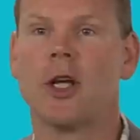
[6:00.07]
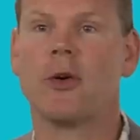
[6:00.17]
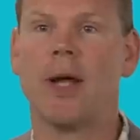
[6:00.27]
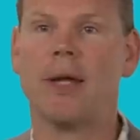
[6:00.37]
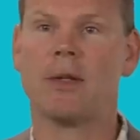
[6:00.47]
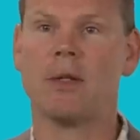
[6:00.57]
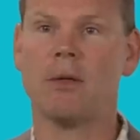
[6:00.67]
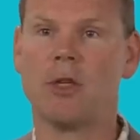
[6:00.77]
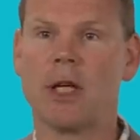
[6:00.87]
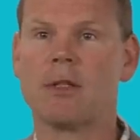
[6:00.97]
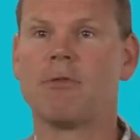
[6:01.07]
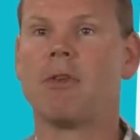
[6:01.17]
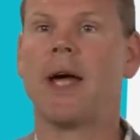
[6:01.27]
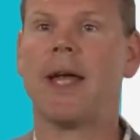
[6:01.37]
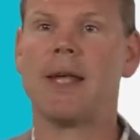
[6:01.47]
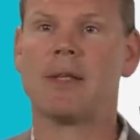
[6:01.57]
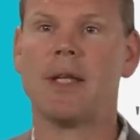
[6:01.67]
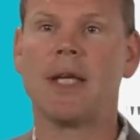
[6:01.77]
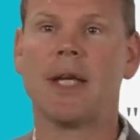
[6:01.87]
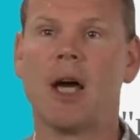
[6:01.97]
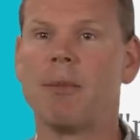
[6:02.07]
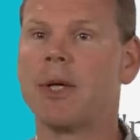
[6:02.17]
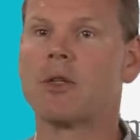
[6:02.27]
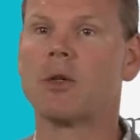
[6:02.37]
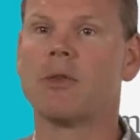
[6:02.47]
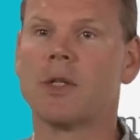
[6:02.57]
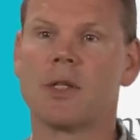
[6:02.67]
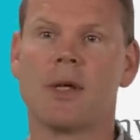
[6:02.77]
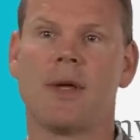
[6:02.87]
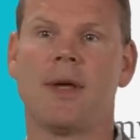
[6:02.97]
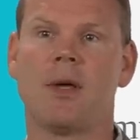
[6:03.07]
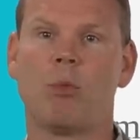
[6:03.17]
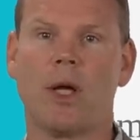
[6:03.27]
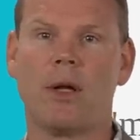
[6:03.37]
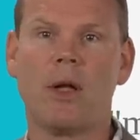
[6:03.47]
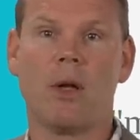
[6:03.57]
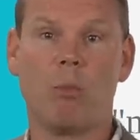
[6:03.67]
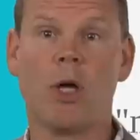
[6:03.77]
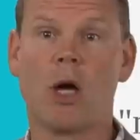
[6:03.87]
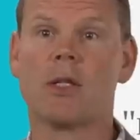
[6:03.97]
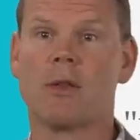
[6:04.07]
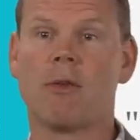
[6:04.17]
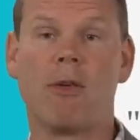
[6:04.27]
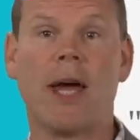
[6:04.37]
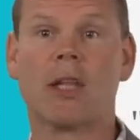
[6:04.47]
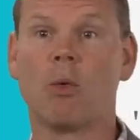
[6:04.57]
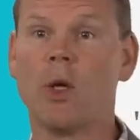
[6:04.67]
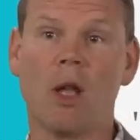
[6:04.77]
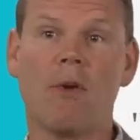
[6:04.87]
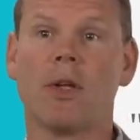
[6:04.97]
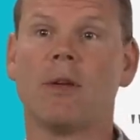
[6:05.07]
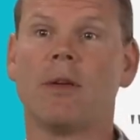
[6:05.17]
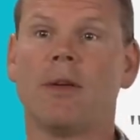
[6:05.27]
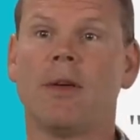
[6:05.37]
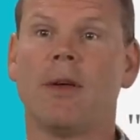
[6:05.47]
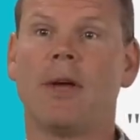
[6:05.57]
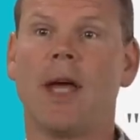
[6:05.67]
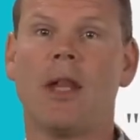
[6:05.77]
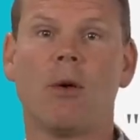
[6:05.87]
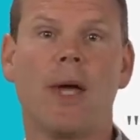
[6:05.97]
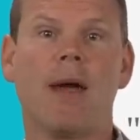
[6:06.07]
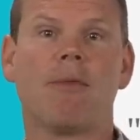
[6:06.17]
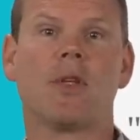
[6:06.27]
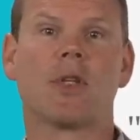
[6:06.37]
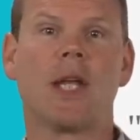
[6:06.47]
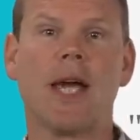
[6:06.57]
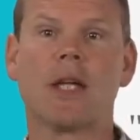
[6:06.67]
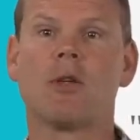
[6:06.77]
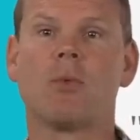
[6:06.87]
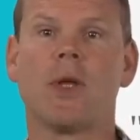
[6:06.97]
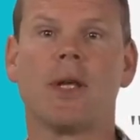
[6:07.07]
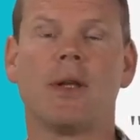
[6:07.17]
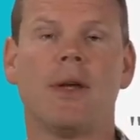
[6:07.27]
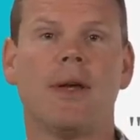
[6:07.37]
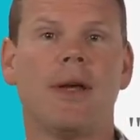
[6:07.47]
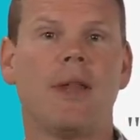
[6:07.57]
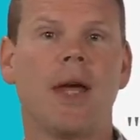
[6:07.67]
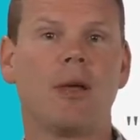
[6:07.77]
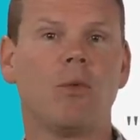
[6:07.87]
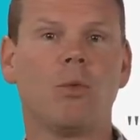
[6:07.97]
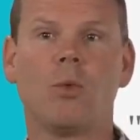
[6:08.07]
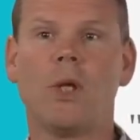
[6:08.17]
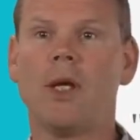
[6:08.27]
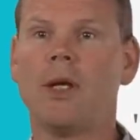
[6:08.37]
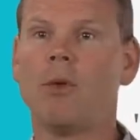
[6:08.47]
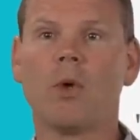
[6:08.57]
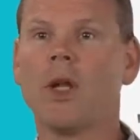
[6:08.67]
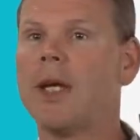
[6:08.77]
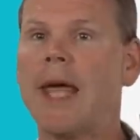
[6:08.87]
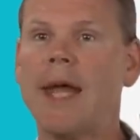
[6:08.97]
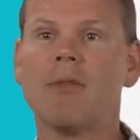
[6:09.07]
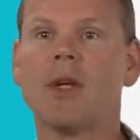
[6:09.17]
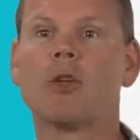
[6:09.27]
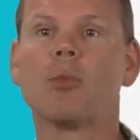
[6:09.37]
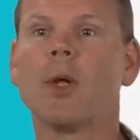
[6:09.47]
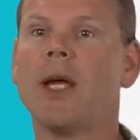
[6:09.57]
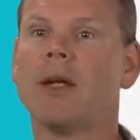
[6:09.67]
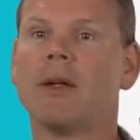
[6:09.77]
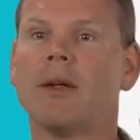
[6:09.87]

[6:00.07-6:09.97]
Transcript: generate to justify it as an economic service, but because of the fact that we love it and that we have this connection with it that we really can't even explain.